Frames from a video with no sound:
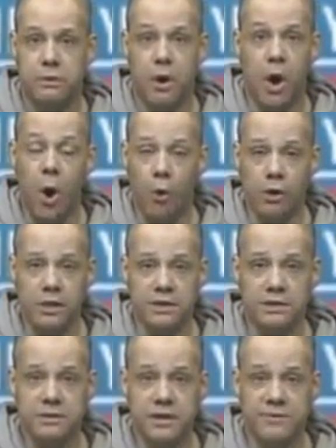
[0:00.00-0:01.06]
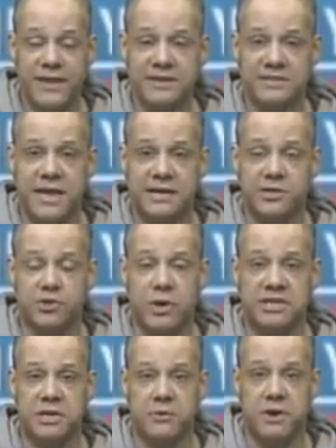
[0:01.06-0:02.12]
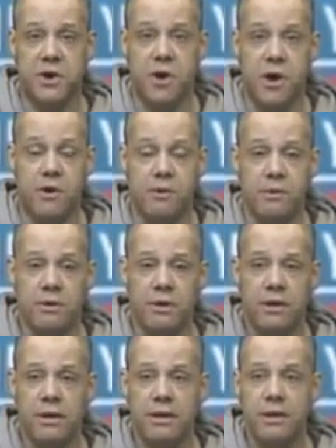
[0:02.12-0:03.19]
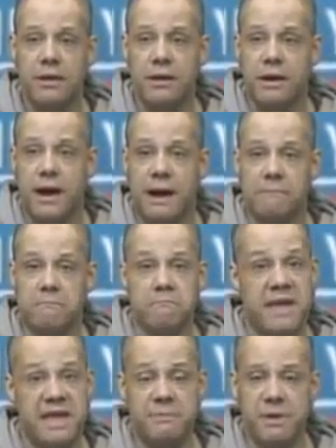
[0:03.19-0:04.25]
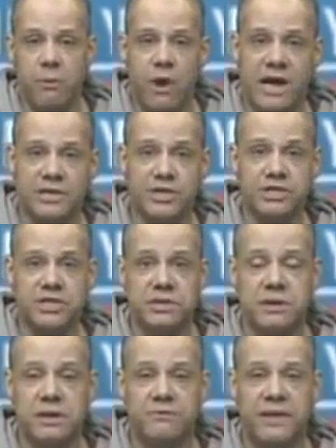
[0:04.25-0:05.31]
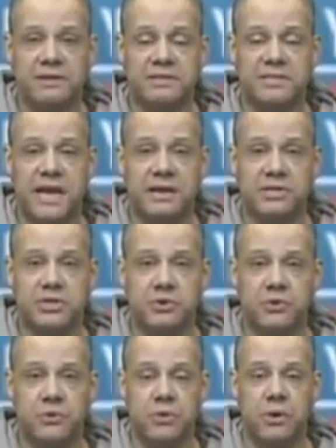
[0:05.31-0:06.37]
Oakland if they decide to trade Derek Carr. Maybe Washington if they decide to